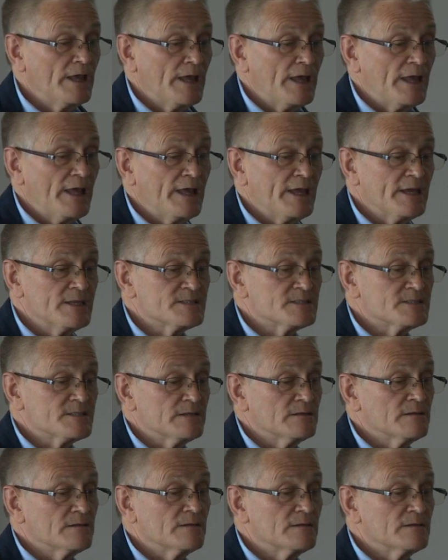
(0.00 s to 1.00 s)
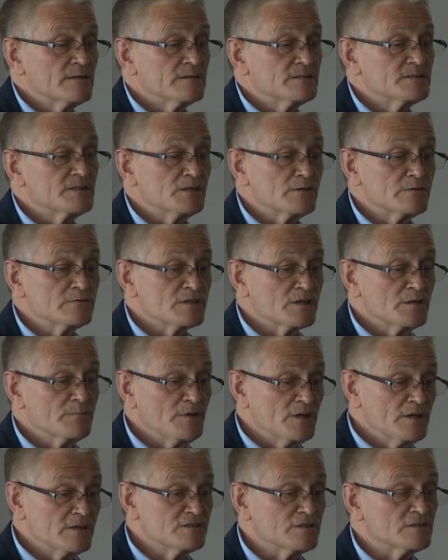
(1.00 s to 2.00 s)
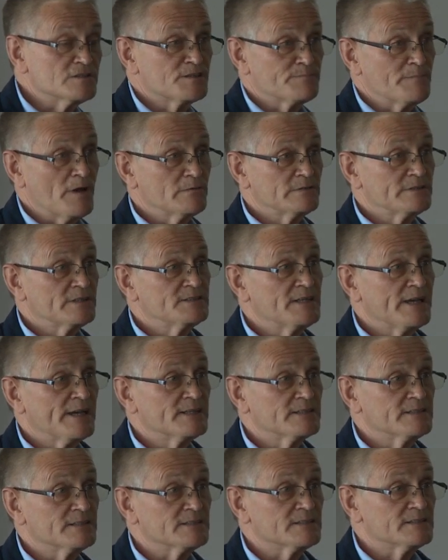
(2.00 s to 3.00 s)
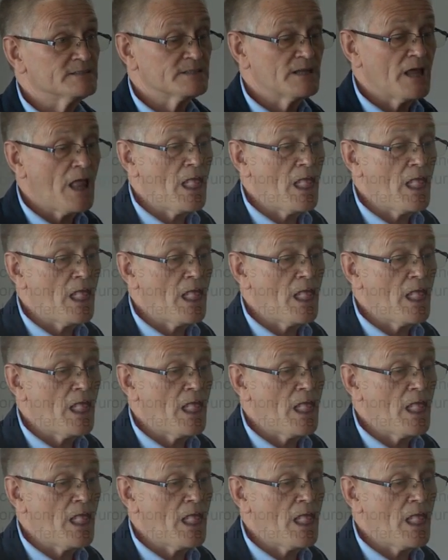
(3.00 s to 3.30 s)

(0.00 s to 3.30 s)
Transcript: is to use commercial smoke detectors,